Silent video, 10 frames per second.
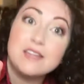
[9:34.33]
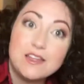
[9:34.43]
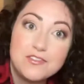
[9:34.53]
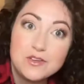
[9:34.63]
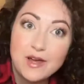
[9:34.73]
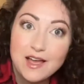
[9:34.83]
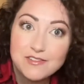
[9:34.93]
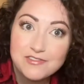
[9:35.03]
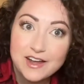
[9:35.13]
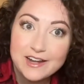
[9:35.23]
you have
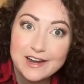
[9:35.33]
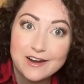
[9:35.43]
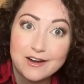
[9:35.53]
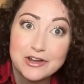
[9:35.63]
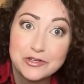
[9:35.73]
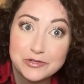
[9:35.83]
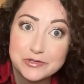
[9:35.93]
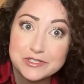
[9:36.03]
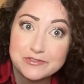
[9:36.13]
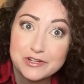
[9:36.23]
fine hair and you
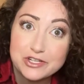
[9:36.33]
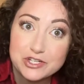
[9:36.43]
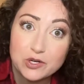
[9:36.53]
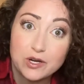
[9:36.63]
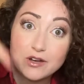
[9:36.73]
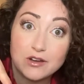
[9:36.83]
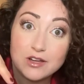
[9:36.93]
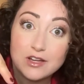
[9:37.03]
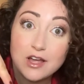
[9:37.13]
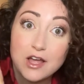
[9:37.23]
use a finishing oil,
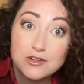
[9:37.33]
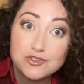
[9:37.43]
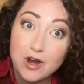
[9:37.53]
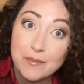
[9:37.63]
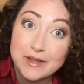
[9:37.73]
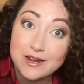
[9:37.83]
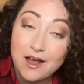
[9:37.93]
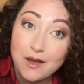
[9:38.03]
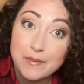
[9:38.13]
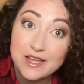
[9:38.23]
drop me a
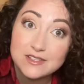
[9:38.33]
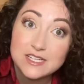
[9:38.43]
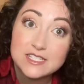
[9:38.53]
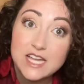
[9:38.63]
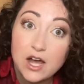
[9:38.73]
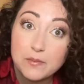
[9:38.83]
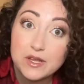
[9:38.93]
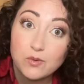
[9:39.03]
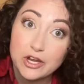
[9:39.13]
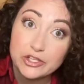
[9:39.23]
comment, tell me
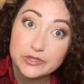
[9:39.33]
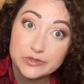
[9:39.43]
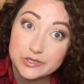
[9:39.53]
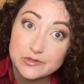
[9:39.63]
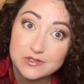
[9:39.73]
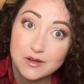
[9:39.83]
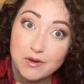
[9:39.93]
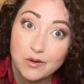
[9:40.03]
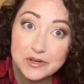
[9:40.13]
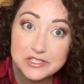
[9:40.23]
what you use. I'm
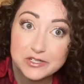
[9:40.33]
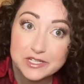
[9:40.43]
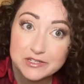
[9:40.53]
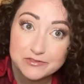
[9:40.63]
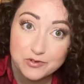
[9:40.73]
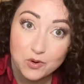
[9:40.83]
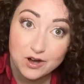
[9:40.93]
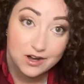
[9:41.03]
always looking for